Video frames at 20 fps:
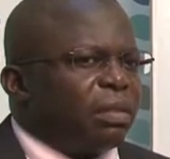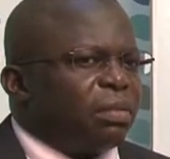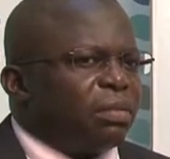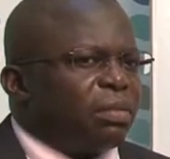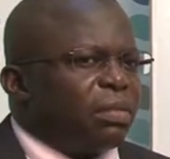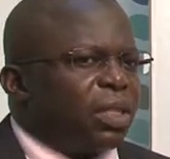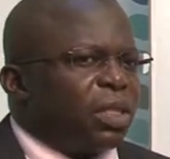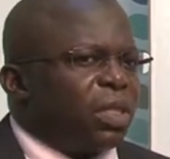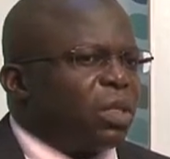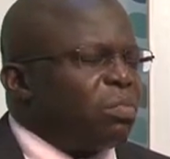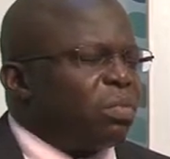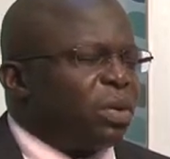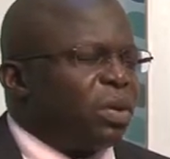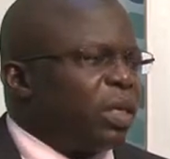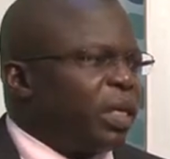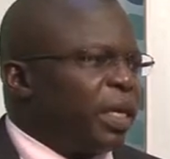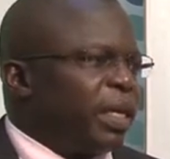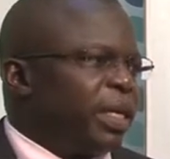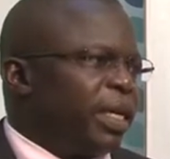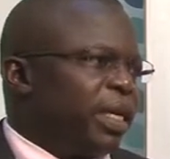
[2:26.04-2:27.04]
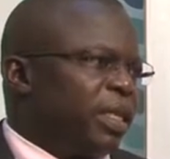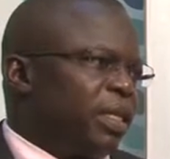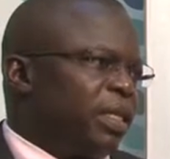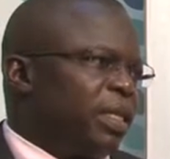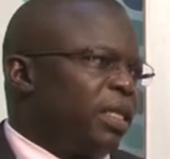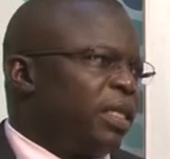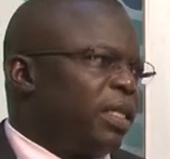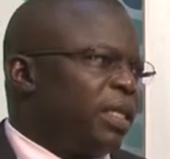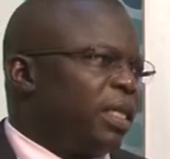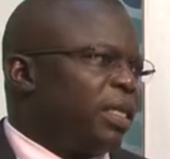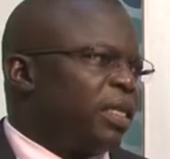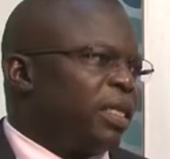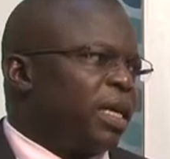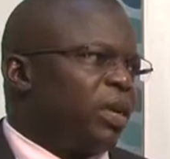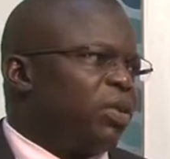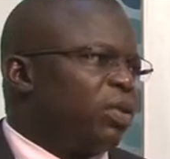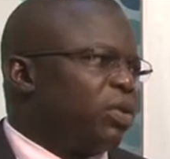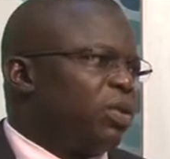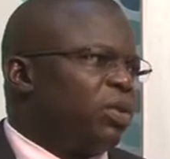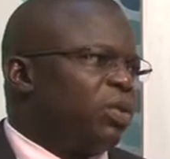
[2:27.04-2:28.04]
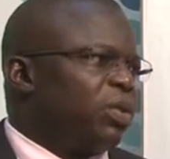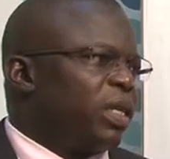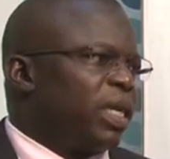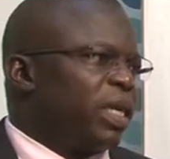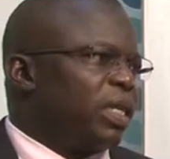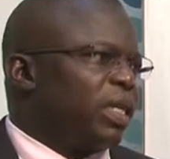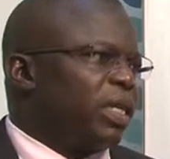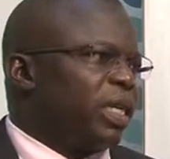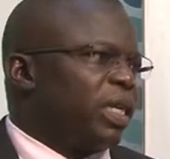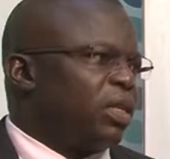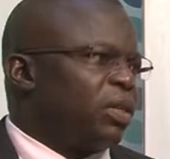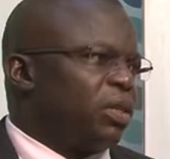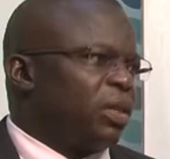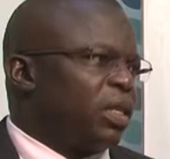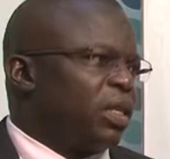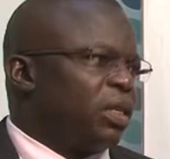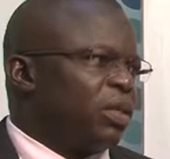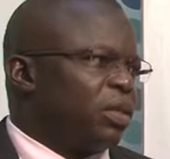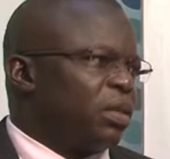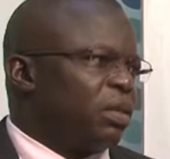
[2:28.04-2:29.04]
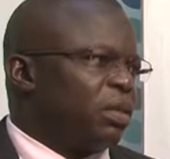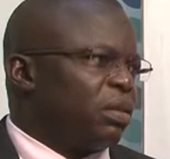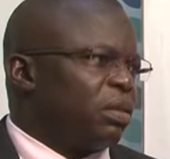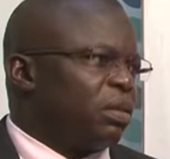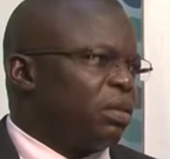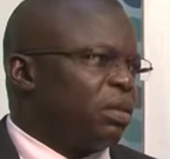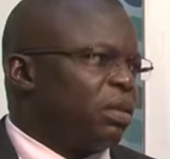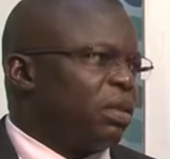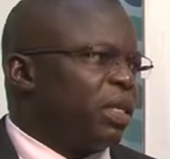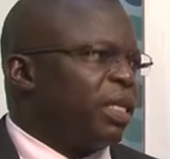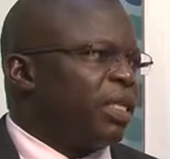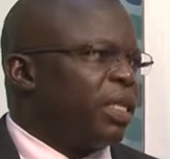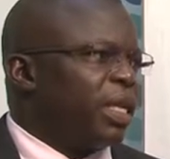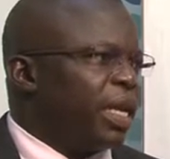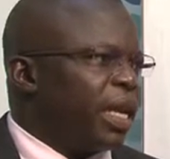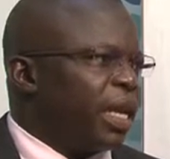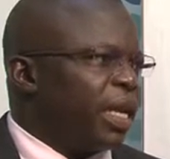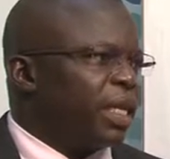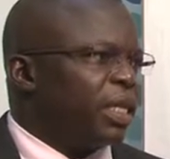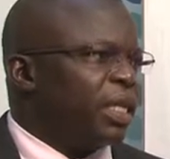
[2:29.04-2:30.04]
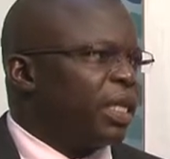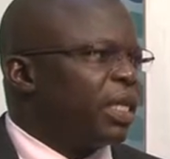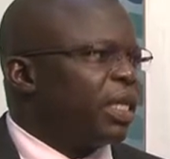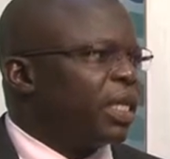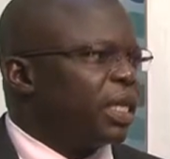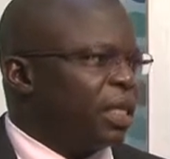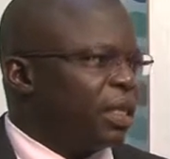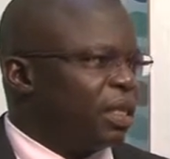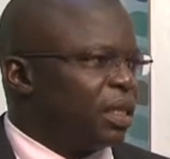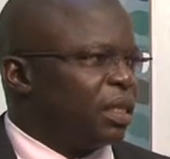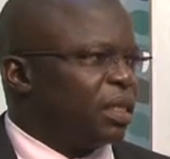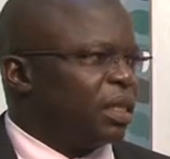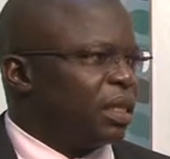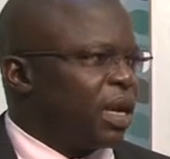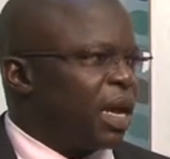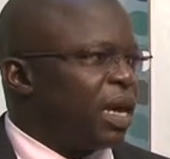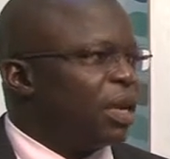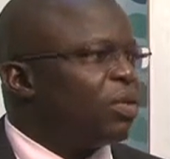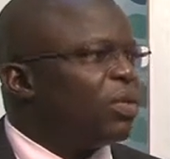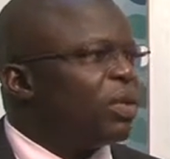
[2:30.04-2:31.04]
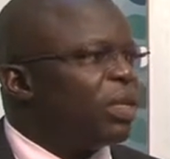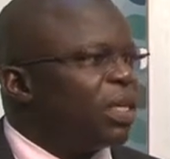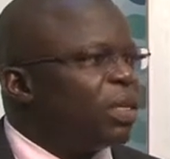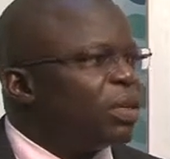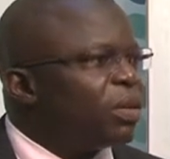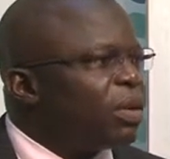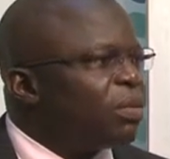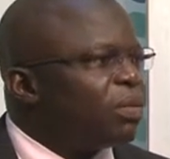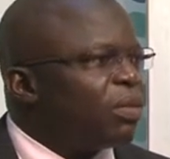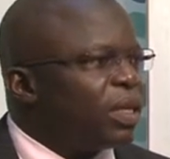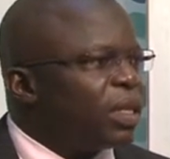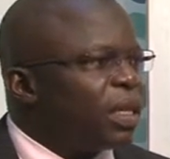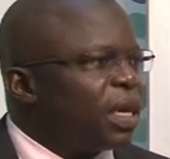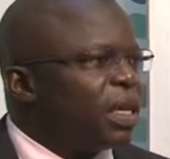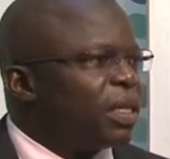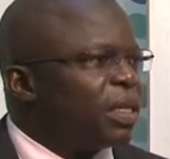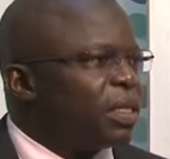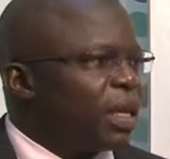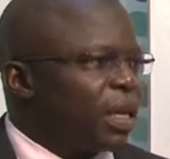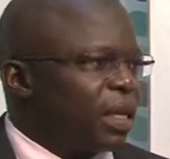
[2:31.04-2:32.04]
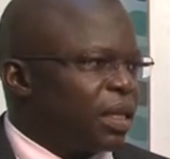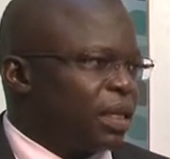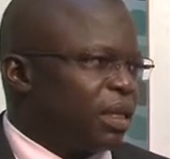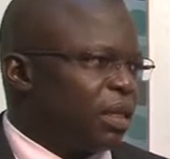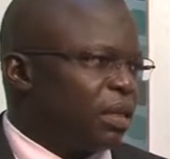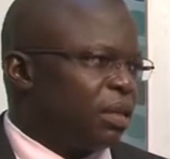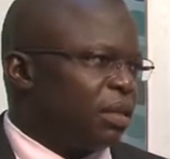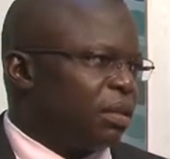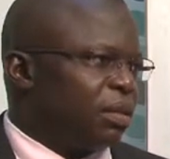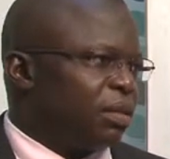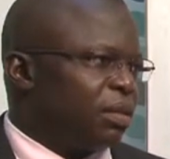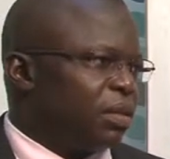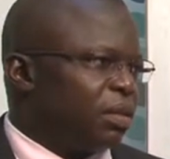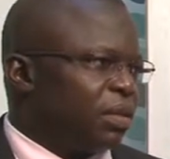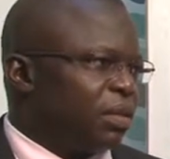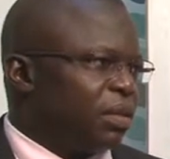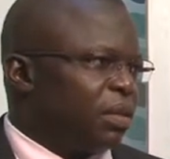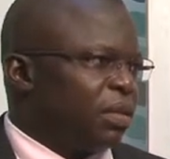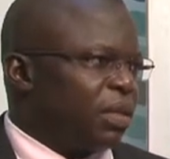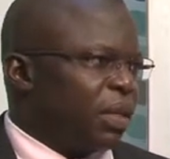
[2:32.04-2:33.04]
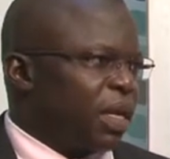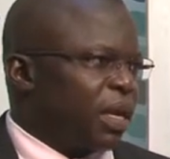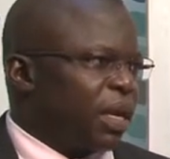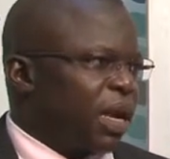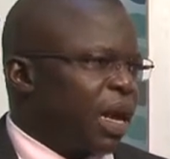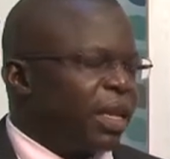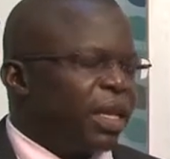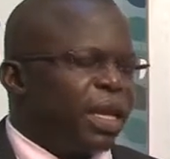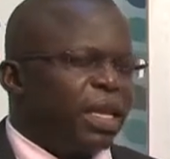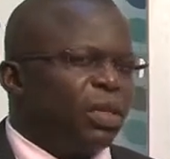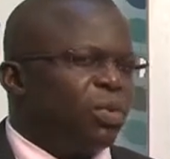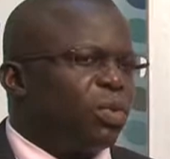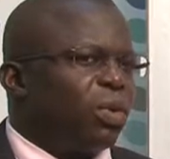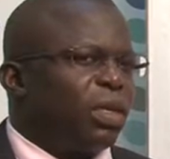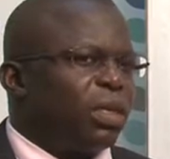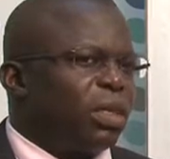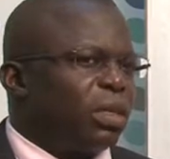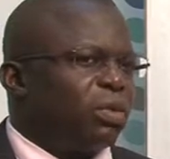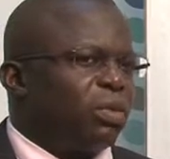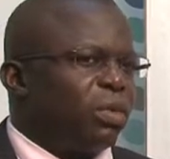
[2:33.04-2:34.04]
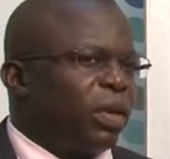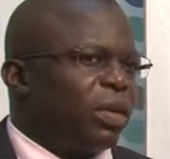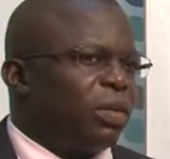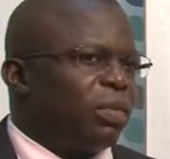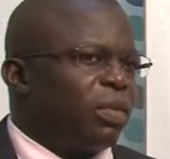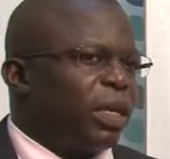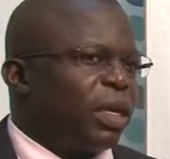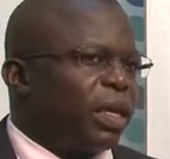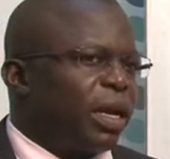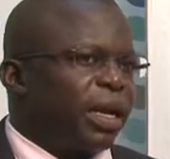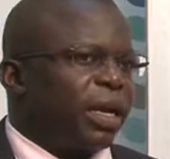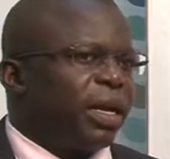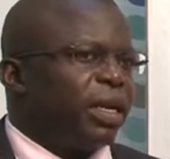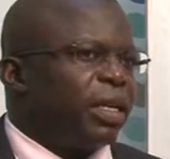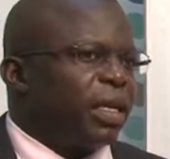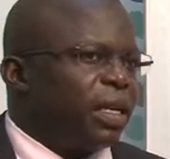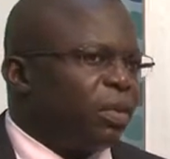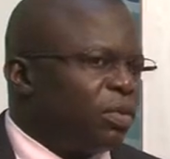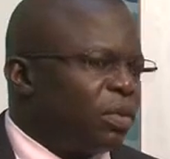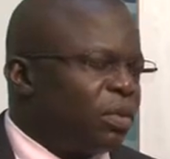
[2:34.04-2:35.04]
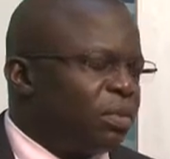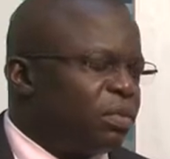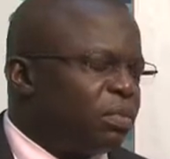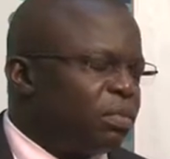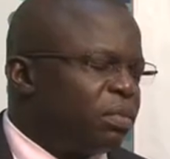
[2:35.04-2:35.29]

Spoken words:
it's important that these things are not looked at in isolation. There's a direct linkage, and we need to emphasize that. Yeah, and that's what, when I can give you